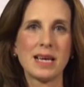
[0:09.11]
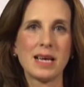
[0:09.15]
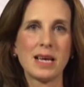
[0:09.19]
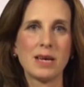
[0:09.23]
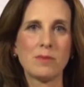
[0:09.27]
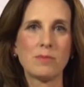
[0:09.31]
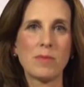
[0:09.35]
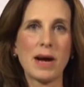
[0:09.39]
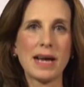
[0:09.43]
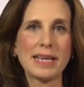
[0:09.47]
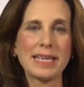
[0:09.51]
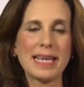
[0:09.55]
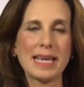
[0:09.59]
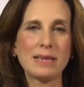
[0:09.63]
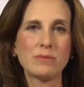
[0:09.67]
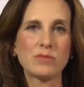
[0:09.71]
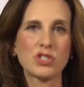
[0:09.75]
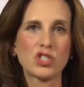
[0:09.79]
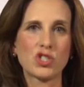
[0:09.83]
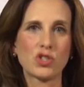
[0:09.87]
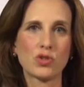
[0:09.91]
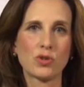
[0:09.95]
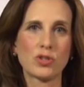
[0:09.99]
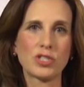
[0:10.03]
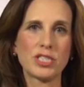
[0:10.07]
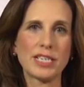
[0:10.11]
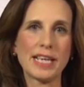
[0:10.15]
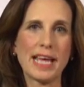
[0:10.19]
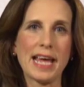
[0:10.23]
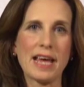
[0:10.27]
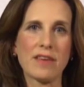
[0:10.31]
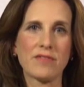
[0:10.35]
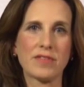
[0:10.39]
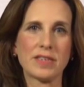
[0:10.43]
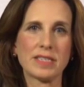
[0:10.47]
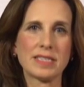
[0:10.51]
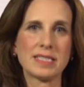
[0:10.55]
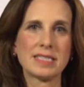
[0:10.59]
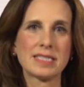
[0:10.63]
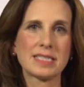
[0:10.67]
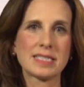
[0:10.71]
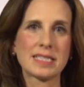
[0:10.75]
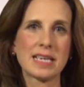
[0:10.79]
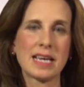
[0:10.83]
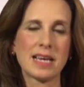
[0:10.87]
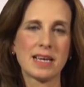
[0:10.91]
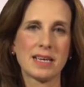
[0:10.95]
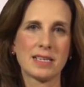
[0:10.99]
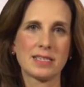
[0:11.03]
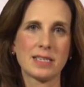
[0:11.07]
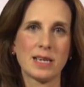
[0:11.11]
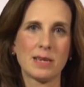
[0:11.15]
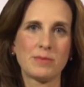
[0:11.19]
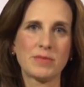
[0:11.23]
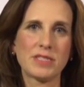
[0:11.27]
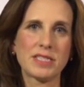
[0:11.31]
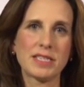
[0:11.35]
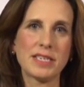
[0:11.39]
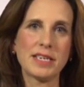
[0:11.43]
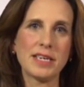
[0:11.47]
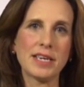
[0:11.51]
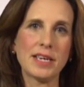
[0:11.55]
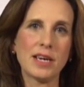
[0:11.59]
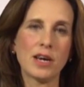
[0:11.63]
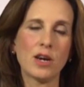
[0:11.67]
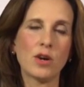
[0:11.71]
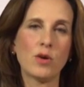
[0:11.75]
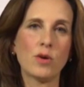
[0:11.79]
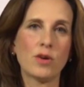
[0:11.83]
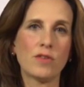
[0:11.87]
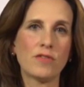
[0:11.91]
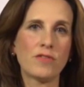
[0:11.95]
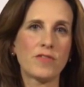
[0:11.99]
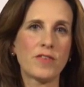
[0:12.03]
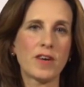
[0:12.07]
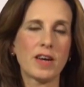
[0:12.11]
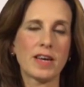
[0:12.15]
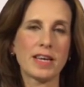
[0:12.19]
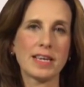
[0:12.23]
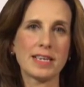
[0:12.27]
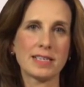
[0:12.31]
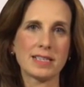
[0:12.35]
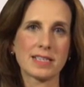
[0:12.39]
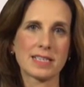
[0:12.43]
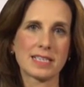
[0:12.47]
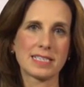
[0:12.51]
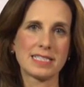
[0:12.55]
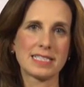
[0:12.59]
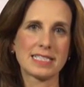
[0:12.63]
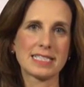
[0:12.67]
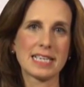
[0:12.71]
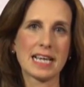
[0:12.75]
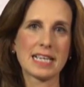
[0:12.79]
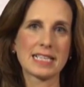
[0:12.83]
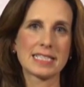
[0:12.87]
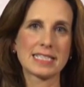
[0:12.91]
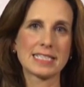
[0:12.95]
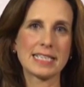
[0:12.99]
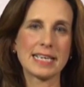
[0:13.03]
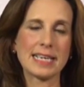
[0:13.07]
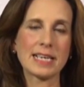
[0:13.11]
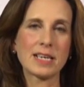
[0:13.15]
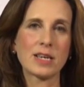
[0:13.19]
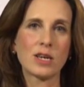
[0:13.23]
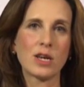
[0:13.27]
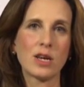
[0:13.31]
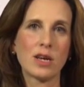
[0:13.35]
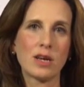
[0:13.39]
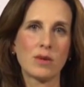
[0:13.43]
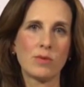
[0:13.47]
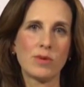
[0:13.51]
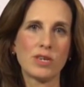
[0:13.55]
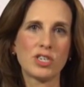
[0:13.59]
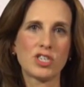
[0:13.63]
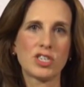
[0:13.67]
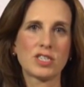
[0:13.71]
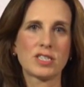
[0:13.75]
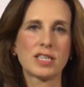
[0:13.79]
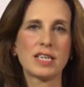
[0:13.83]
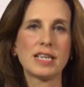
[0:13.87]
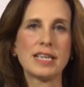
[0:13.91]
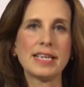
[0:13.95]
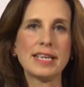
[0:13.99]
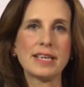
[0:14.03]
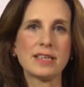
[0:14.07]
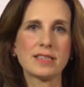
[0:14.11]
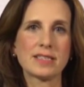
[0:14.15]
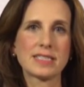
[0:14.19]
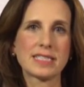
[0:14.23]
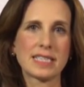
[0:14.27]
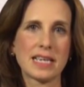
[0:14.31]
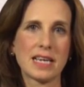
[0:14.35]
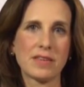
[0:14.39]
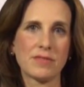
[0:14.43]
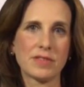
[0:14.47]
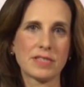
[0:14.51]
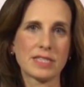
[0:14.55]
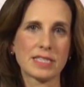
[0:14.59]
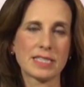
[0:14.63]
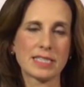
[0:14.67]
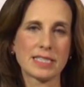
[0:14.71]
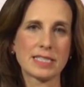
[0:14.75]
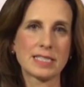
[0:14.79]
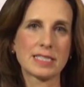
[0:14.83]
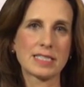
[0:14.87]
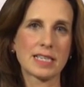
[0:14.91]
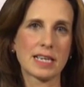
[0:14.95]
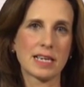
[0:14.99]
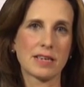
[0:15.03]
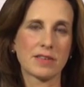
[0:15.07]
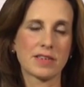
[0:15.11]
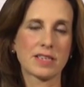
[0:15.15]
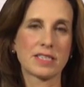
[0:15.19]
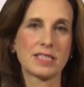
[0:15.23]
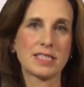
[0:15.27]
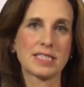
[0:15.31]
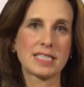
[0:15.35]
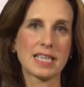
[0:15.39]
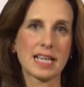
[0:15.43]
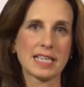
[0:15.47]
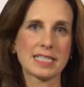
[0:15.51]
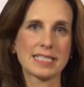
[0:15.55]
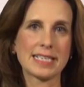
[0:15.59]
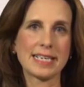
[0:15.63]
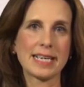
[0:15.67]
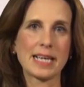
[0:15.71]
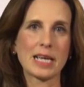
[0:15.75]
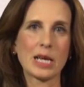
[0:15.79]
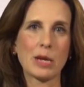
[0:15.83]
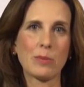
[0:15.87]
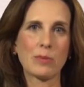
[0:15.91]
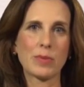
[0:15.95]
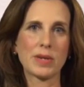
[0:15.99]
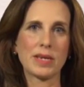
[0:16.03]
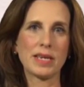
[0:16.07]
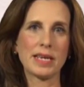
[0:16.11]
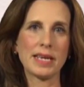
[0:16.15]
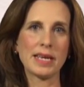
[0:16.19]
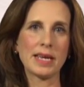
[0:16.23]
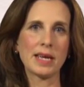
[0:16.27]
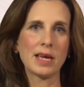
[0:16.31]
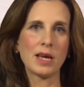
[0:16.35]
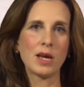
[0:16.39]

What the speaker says: My name's Georgy Evans and I'm CEO of Firhill Consulting, which is a legal services consulting company.